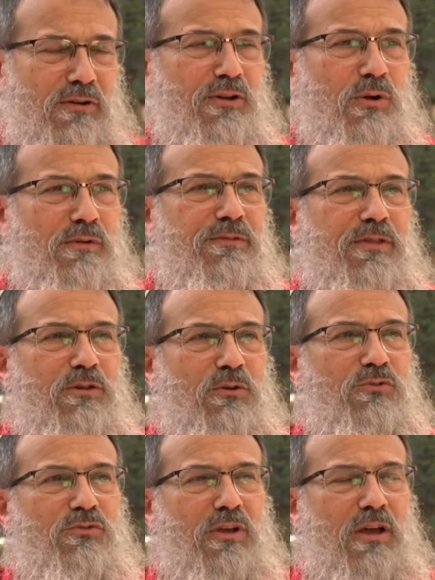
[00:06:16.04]
often
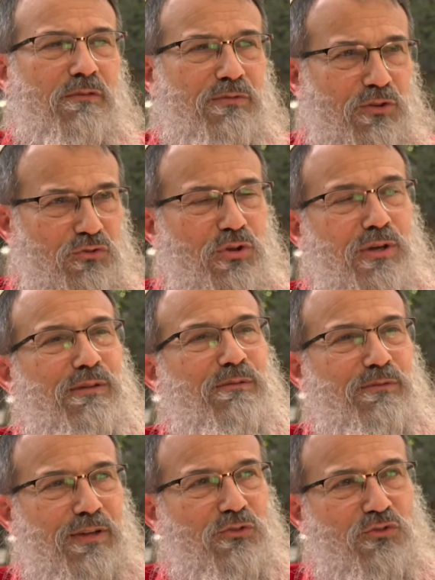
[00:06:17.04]
those efforts to
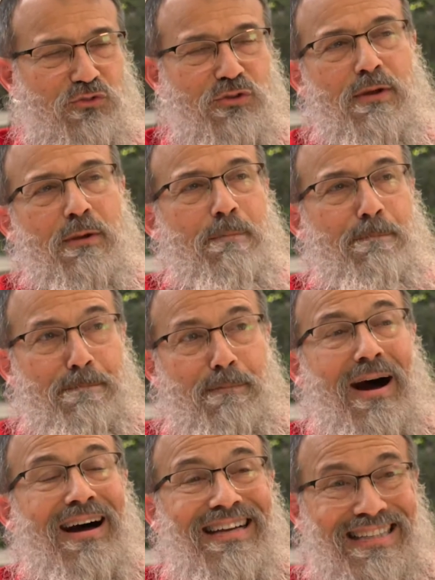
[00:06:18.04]
convince
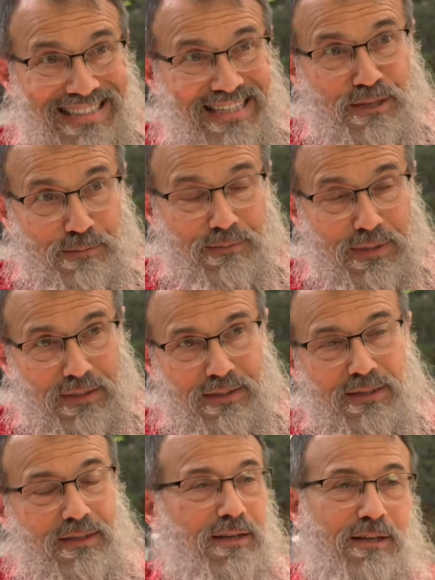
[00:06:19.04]
my team
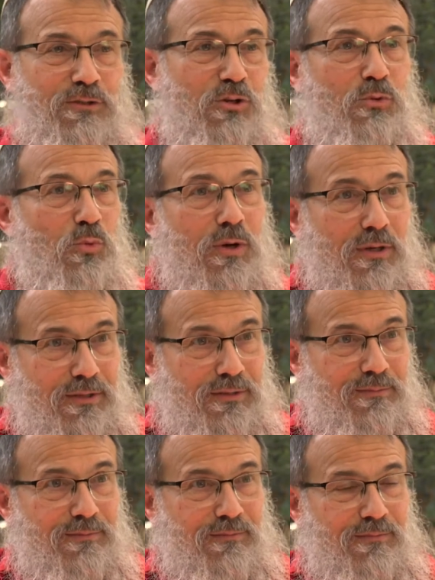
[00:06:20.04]
don't work.
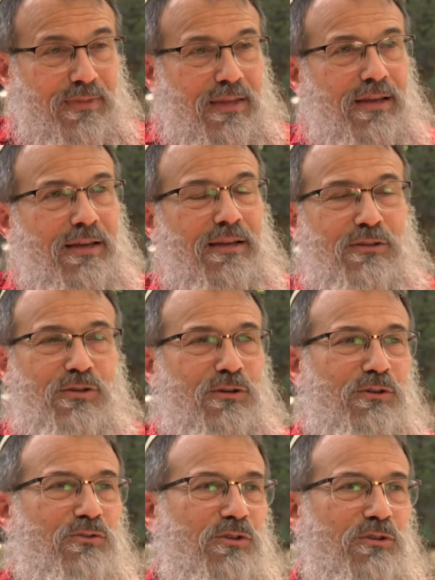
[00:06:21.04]
It
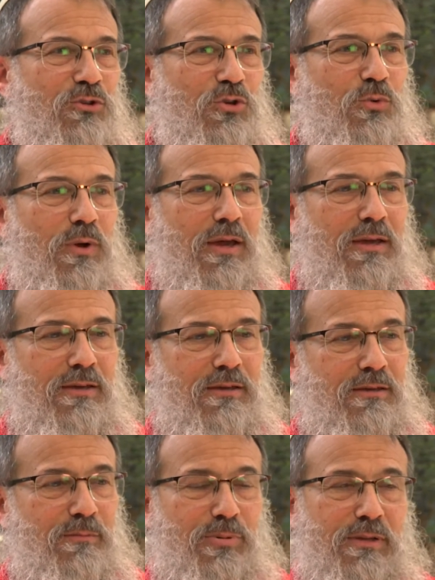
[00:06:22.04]
turns into
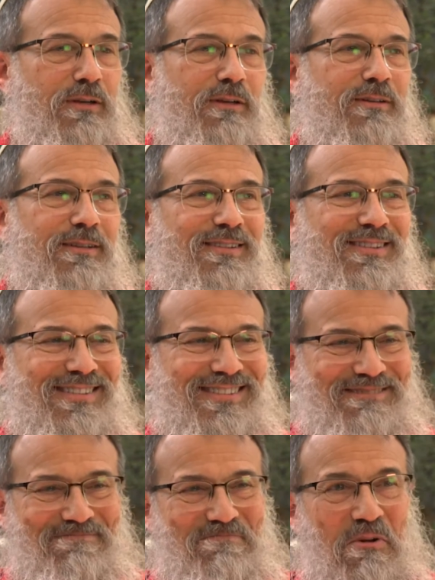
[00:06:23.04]
a
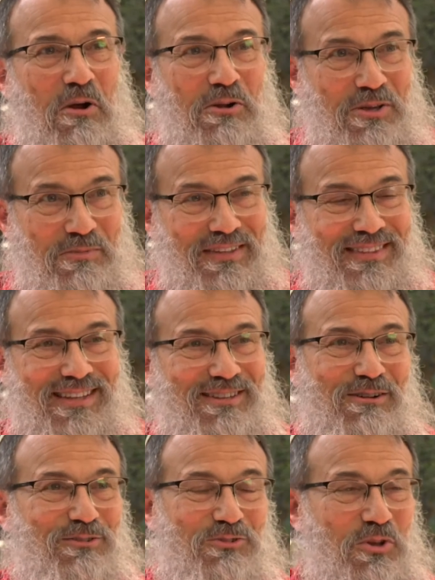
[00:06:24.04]
political argument that
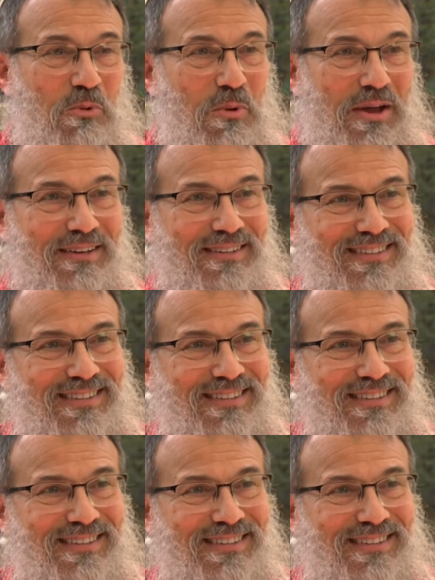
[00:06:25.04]
goes nowhere.